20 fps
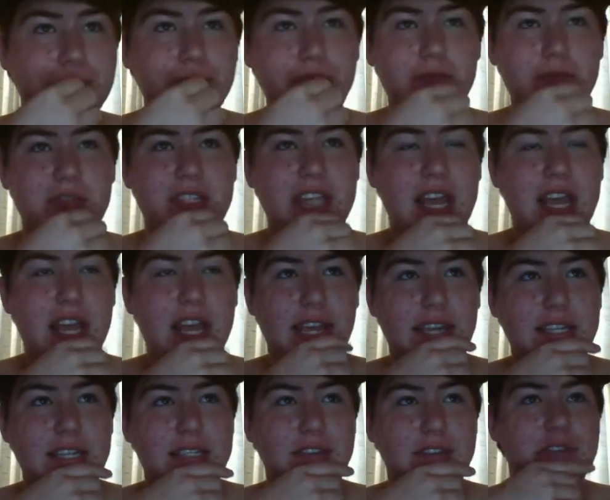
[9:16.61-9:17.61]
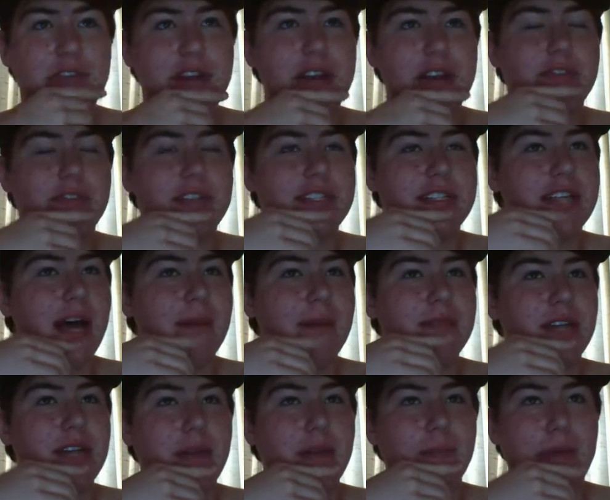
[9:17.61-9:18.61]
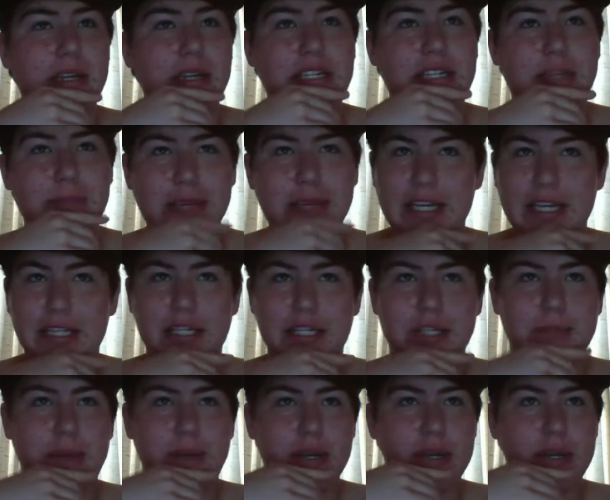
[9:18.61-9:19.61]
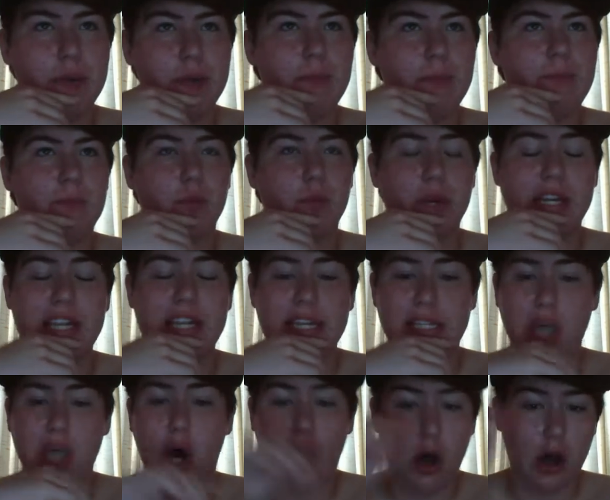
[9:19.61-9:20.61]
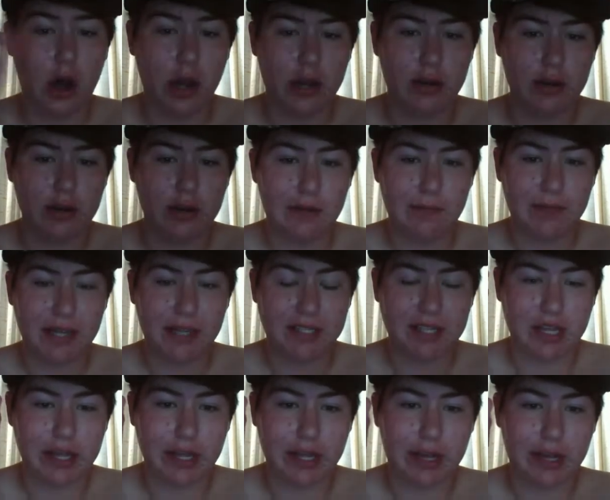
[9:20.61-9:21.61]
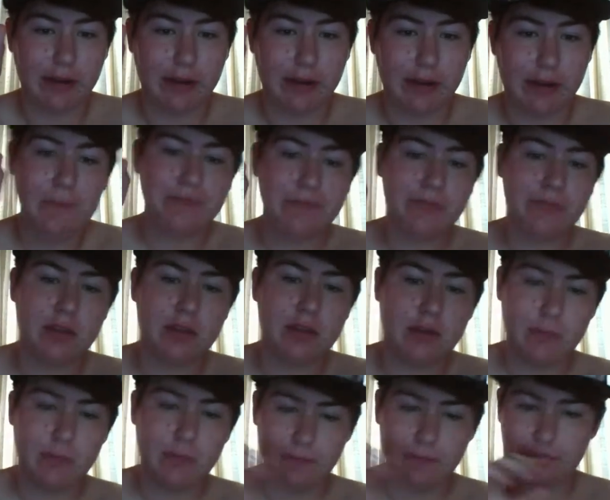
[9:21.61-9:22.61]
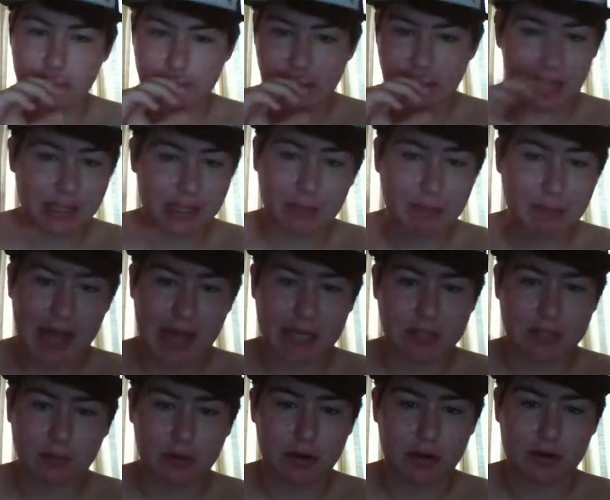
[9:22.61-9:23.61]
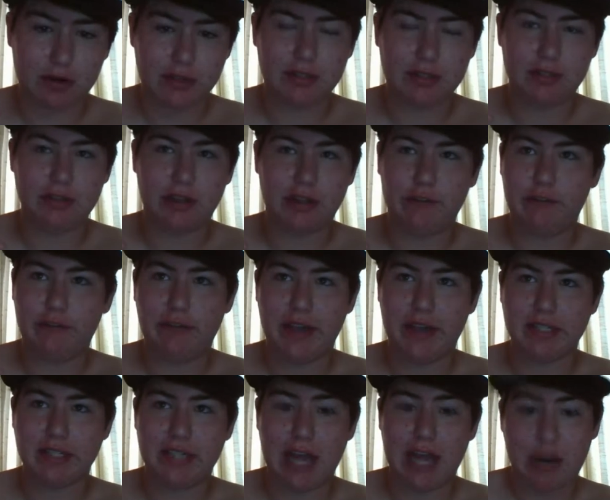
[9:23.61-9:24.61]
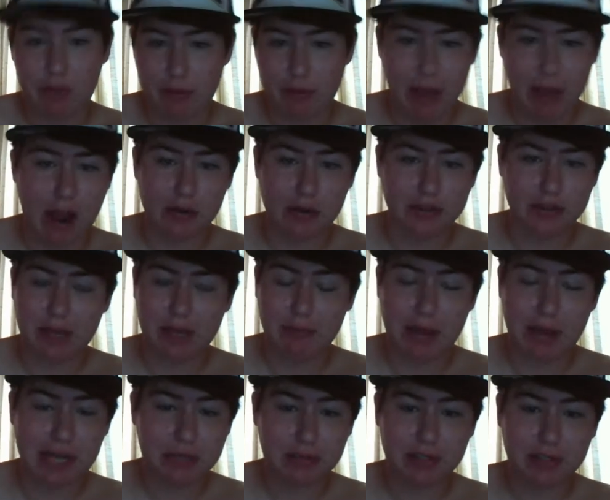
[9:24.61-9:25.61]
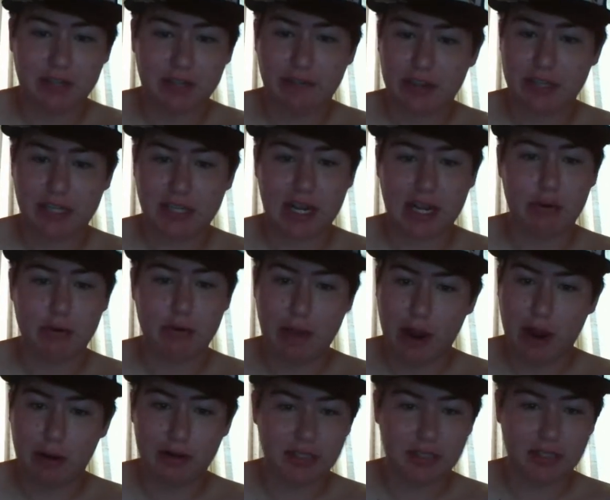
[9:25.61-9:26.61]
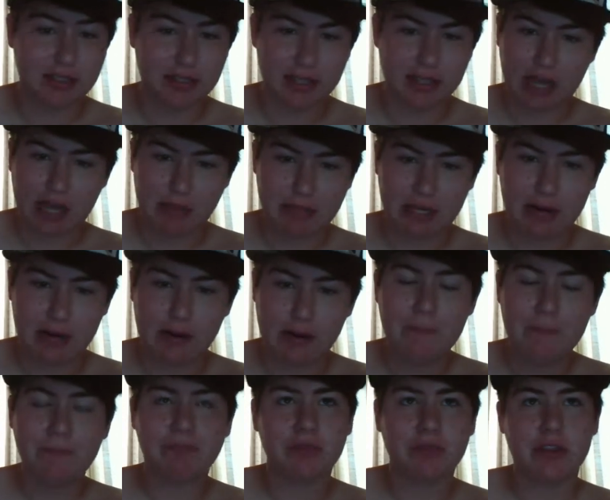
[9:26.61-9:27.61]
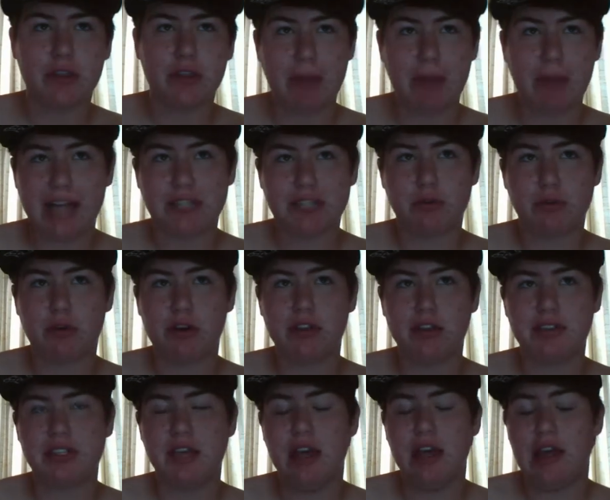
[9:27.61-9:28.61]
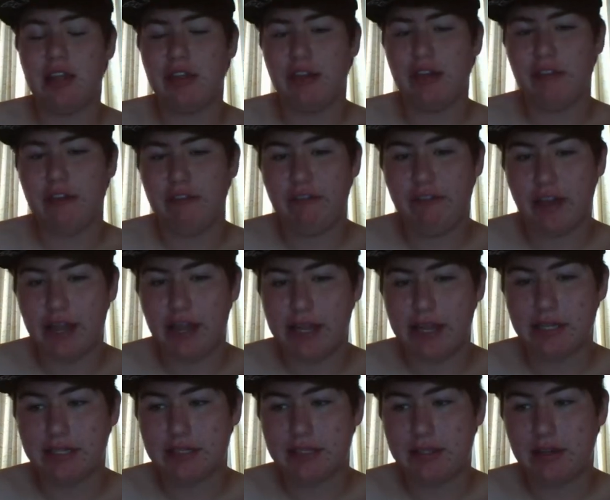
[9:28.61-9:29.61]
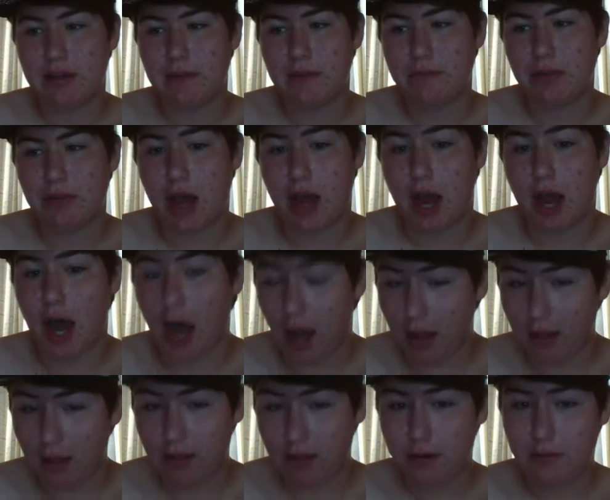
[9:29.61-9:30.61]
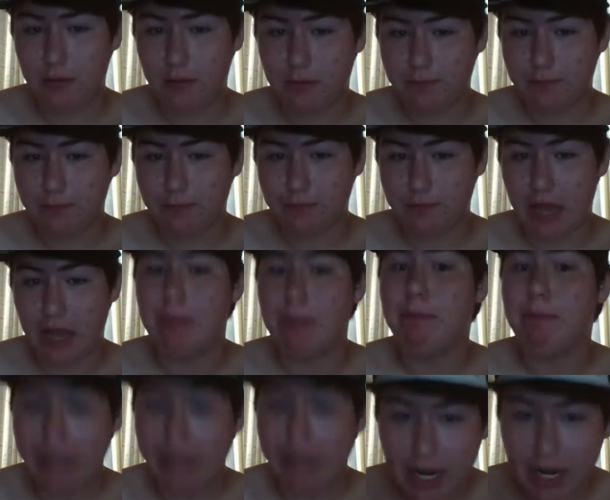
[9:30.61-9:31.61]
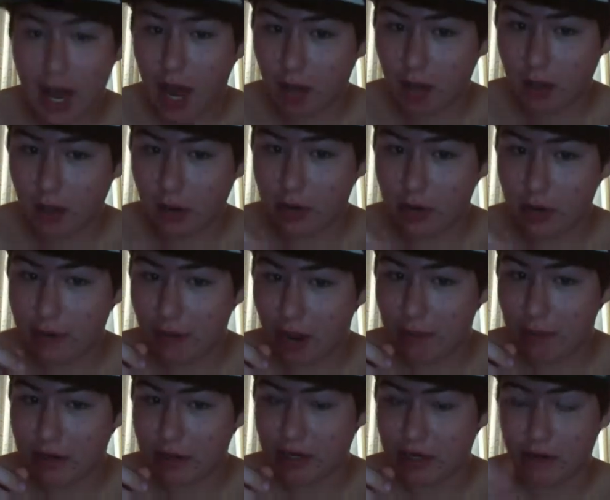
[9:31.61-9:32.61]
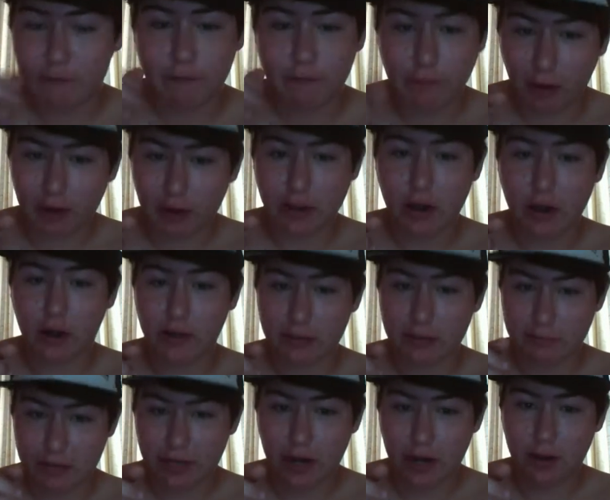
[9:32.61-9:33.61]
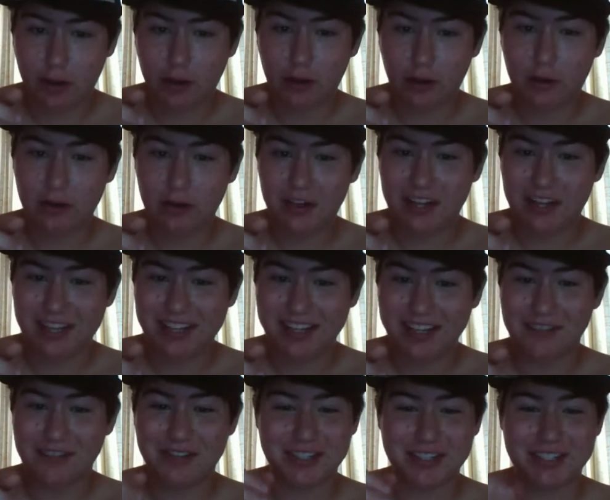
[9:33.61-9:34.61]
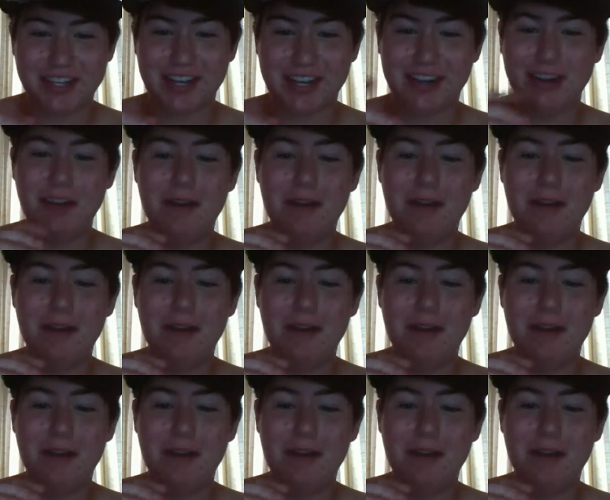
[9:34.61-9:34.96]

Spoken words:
saying he's definitively top 10, but to me, he's just been, when he's on, that's the thing. Not the Passwords that faced Henry Bowers. The Passwords that faced Henry Bowers isn't top 10. The Passwords that faced Hollow and beat Hollow, in my opinion. Fuck y'all, he beat Hollow. I'm just saying.